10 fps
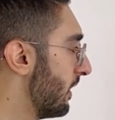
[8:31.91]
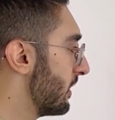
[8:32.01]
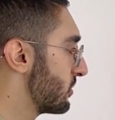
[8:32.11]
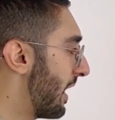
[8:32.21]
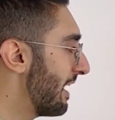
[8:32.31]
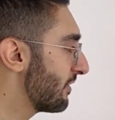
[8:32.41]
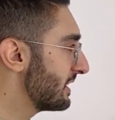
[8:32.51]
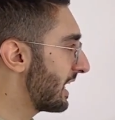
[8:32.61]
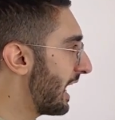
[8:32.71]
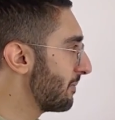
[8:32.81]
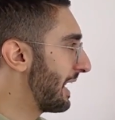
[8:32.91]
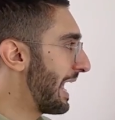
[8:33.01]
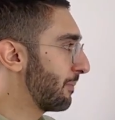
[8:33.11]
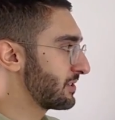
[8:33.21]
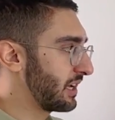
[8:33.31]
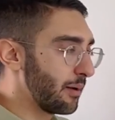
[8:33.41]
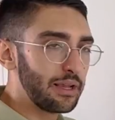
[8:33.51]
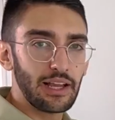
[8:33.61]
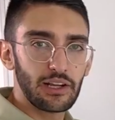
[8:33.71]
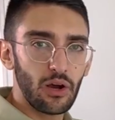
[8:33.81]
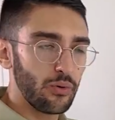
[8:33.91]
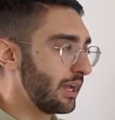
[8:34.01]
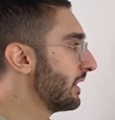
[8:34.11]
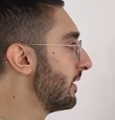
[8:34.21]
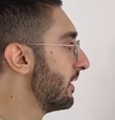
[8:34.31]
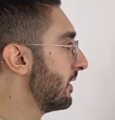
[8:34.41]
So every time an app is coming and going,